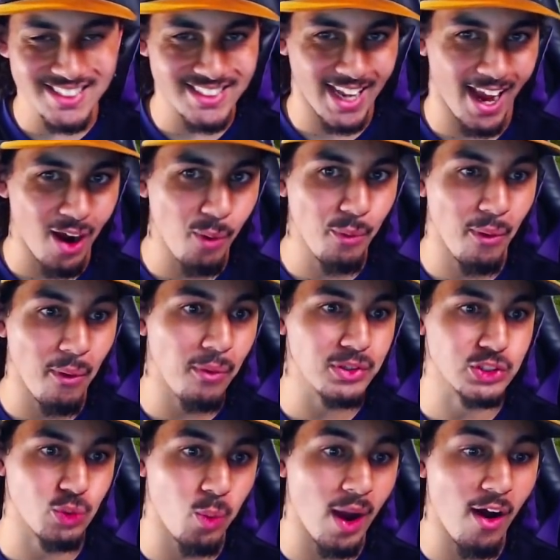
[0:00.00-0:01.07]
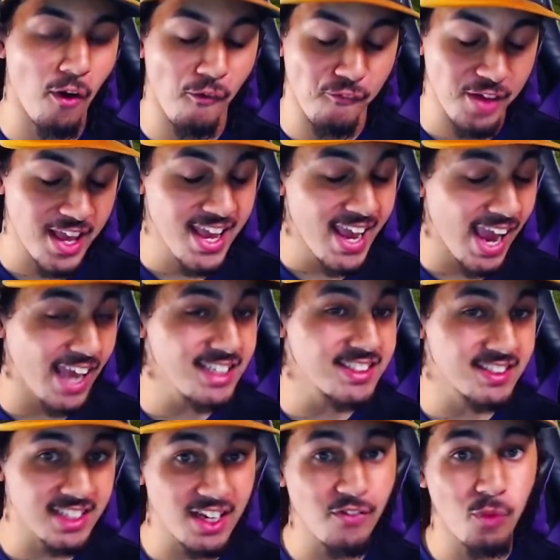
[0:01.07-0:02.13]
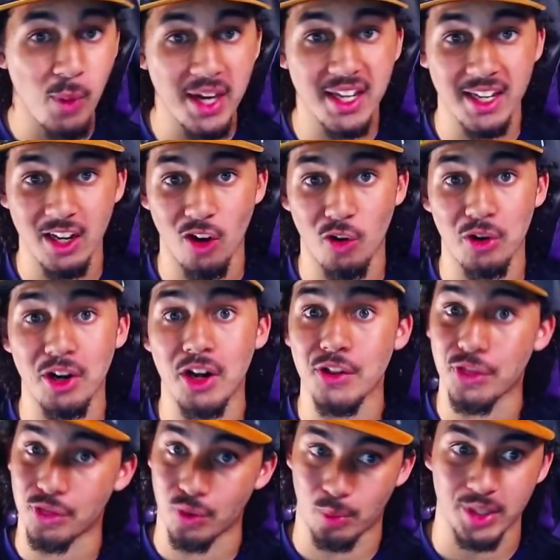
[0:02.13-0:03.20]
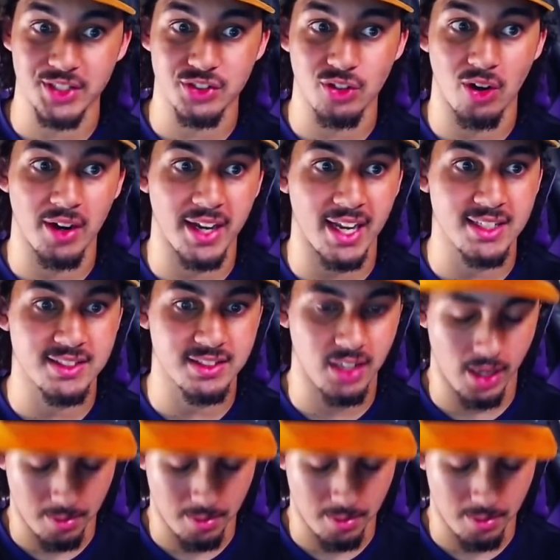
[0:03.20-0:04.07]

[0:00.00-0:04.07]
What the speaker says: Town Hall 12 and see if we can earn a 3-star against it.